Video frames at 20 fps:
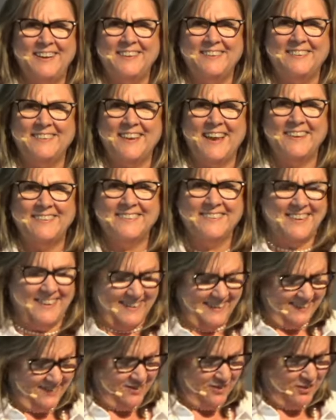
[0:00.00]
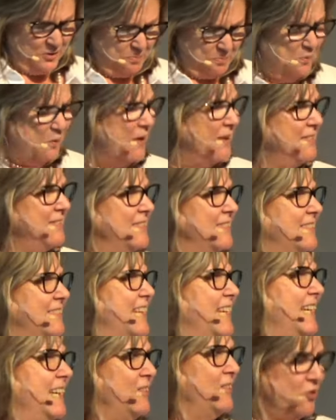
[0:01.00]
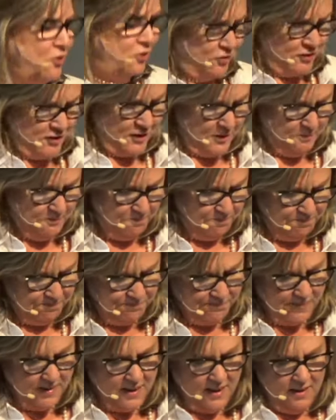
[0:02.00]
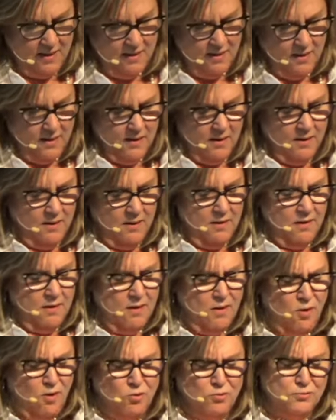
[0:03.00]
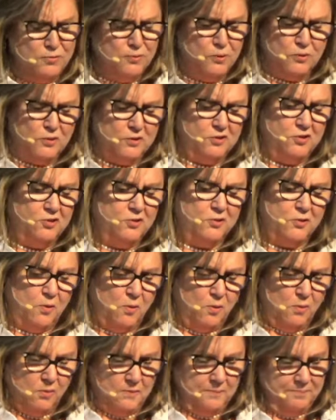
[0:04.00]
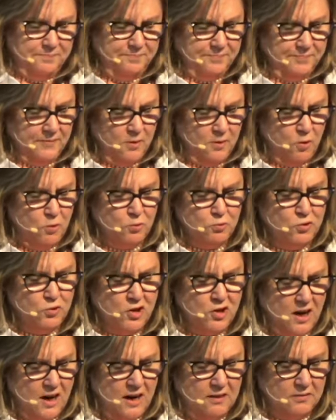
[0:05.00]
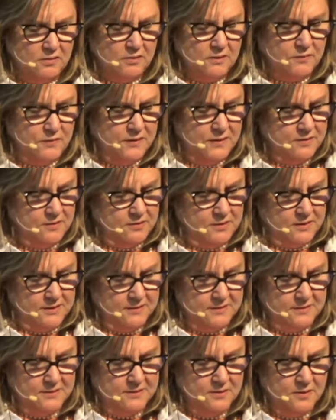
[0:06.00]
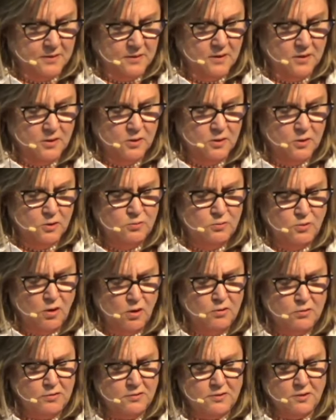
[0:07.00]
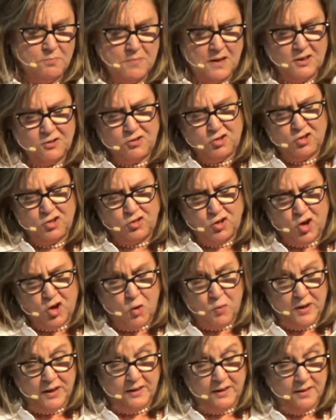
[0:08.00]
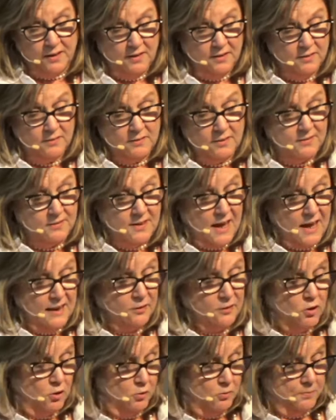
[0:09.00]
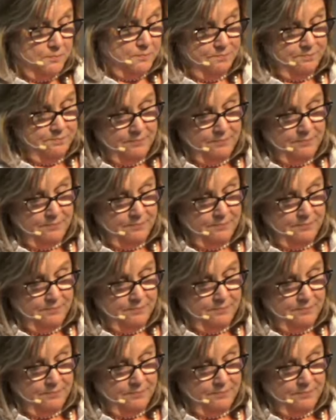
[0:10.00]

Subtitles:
He's asking, and so the presence answers him. O foolish soul, O child of ignorance, who knows so much and knowing does not know.